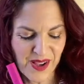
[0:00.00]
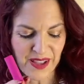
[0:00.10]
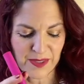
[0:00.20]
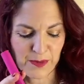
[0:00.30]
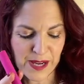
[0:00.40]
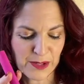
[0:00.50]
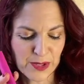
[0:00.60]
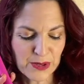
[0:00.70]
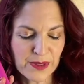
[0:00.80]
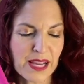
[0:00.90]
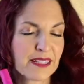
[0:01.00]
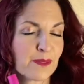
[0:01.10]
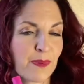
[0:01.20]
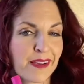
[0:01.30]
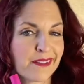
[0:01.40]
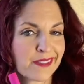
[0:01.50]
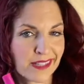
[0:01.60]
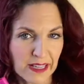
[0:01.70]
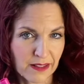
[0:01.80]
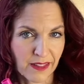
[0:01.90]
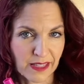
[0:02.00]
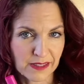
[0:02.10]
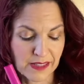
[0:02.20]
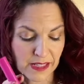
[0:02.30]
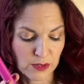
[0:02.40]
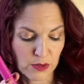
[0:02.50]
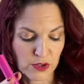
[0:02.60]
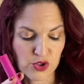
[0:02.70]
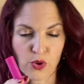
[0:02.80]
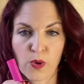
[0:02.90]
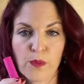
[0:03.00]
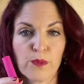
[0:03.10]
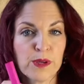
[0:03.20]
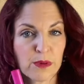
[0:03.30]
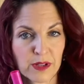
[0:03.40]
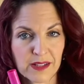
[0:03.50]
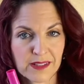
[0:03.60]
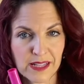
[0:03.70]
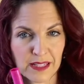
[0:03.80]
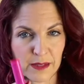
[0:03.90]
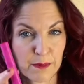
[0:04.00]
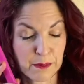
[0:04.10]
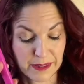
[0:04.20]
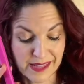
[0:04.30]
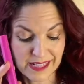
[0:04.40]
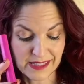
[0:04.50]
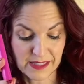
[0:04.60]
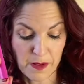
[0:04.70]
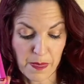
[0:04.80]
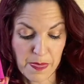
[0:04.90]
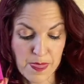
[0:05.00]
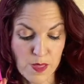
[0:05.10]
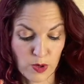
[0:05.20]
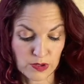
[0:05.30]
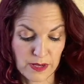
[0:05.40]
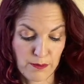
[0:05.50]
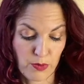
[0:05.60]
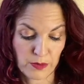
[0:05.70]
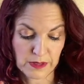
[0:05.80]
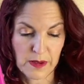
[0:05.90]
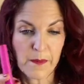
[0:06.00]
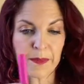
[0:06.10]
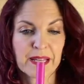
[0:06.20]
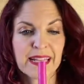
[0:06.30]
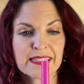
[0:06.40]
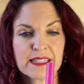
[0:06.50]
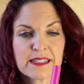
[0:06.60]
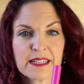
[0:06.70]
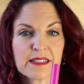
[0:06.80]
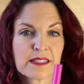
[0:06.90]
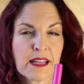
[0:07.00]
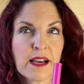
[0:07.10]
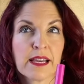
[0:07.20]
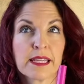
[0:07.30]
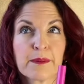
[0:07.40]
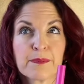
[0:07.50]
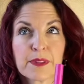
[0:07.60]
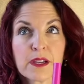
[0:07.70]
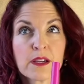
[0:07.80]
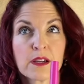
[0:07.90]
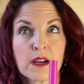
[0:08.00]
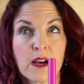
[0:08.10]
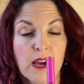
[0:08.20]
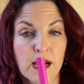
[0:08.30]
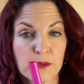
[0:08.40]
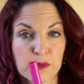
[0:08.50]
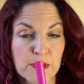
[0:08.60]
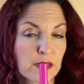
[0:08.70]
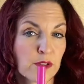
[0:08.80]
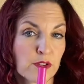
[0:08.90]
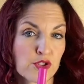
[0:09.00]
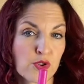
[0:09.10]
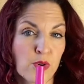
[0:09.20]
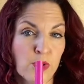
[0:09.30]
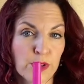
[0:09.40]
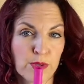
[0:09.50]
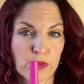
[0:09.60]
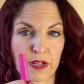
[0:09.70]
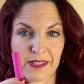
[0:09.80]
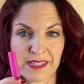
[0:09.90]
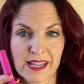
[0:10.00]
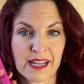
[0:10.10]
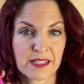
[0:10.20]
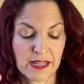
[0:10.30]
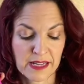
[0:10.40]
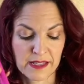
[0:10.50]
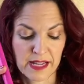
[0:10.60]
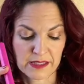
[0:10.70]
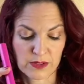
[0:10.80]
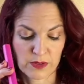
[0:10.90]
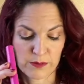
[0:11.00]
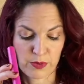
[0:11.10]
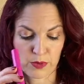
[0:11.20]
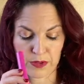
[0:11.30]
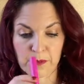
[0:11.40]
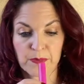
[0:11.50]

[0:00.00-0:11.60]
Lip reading: The way you do that is by saying things into the straw. We won't understand them, but that's not important. Let's say a sentence like, I will speak into the straw, you won't understand, and that's not important.